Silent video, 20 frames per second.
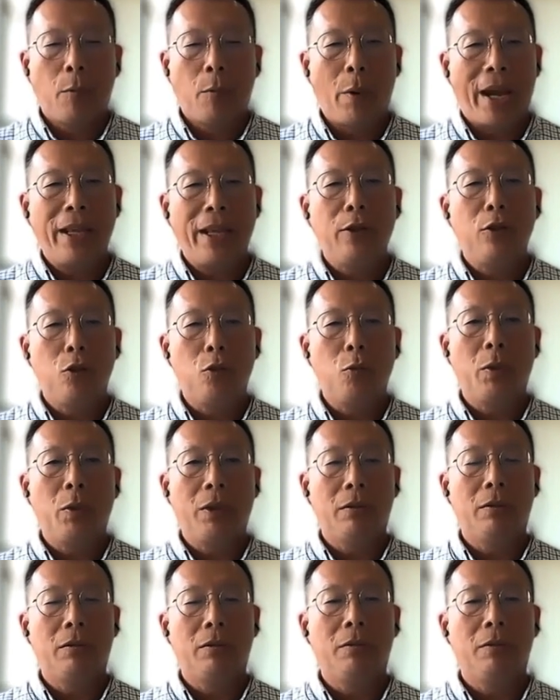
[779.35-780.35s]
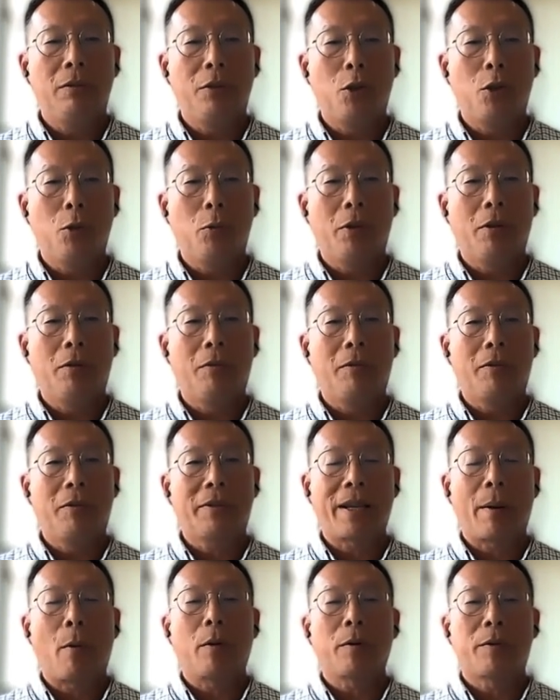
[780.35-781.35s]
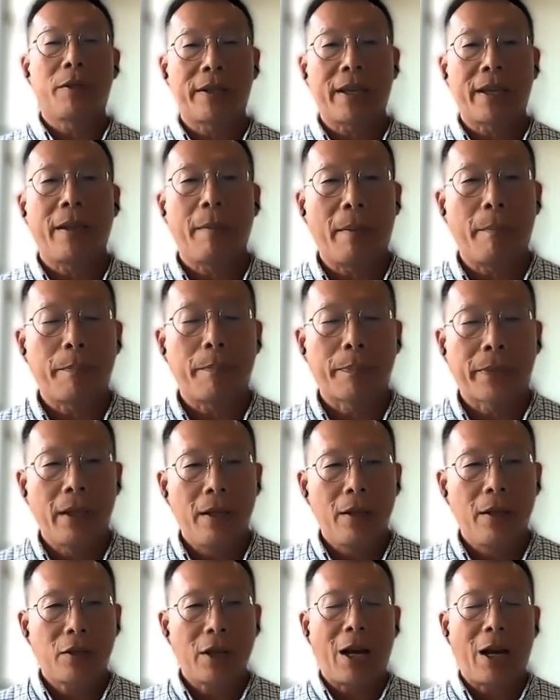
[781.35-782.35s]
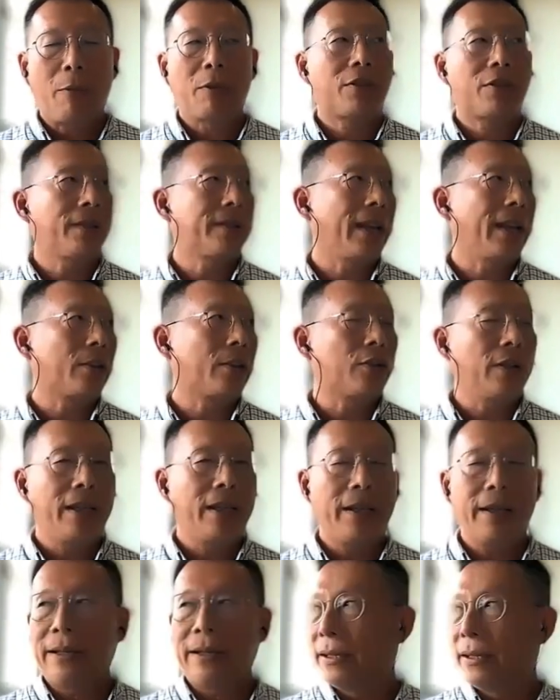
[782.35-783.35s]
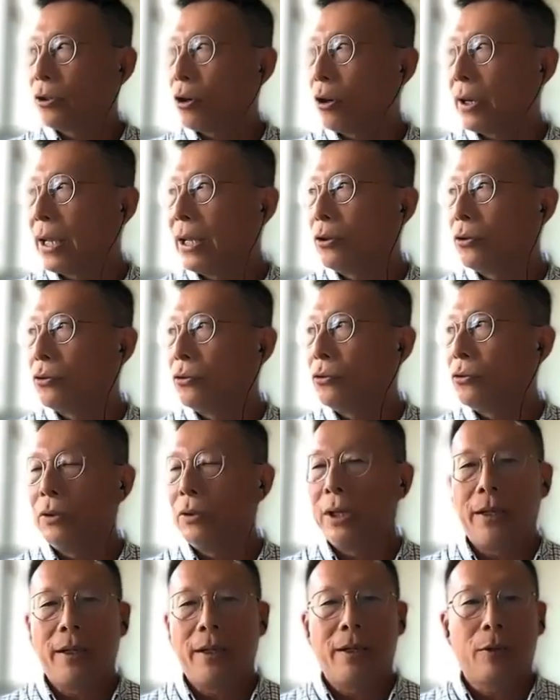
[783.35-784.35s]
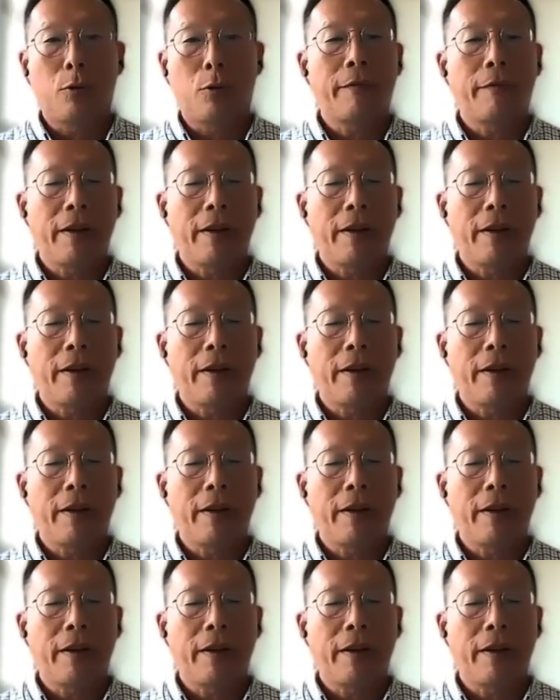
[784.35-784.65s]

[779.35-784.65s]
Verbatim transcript: when you will you will some of this came up. So I was just actually uh, talking to a